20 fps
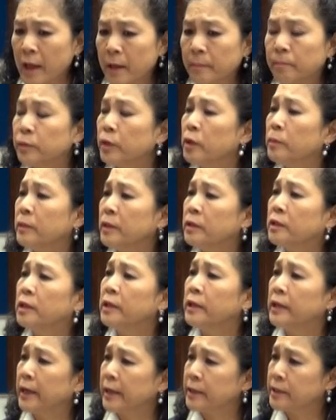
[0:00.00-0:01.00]

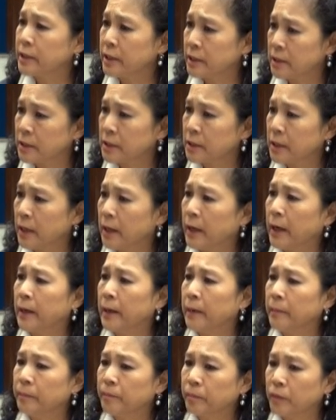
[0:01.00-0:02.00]
employment-related
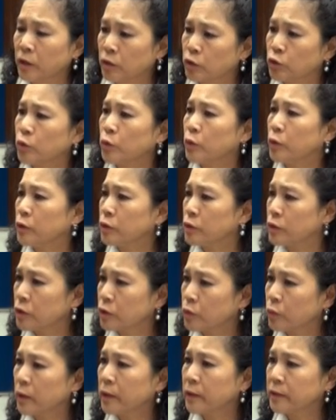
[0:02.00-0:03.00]
insurance,
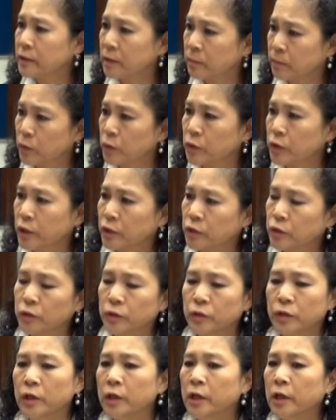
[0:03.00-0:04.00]
as well as the
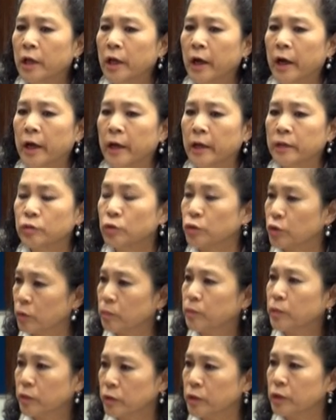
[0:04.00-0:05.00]
protection,
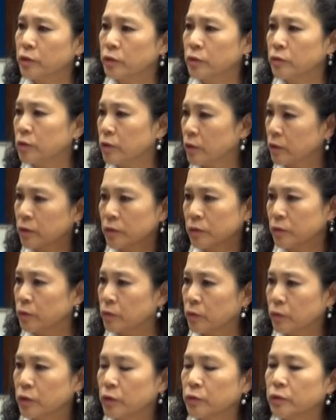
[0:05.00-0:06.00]
social protection,
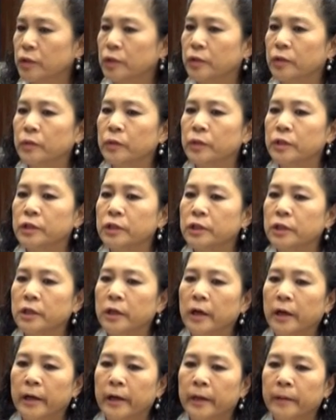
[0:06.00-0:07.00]
social
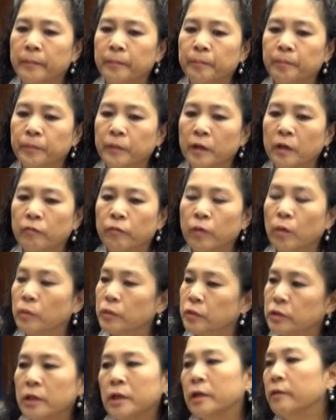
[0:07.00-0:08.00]
security
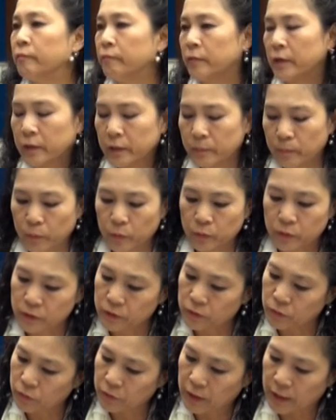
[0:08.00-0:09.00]
forms, very
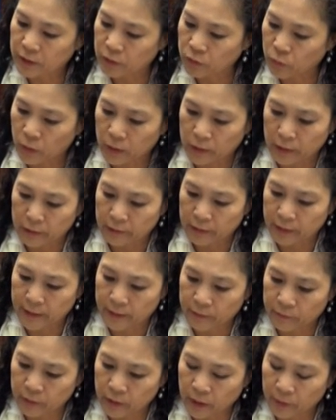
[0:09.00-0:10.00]
important. So that's another
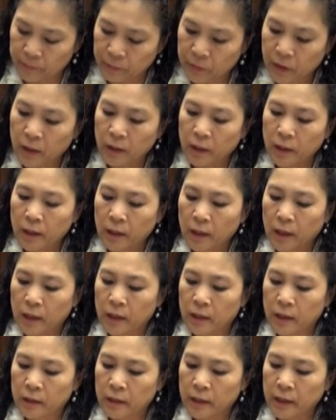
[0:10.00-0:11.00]
area.
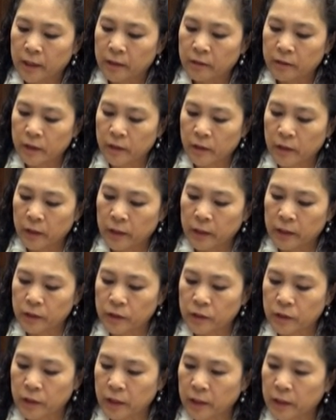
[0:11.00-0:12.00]
Another area
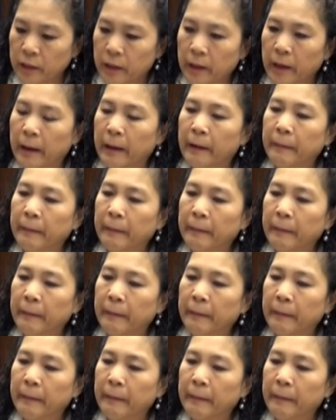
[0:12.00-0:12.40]
is the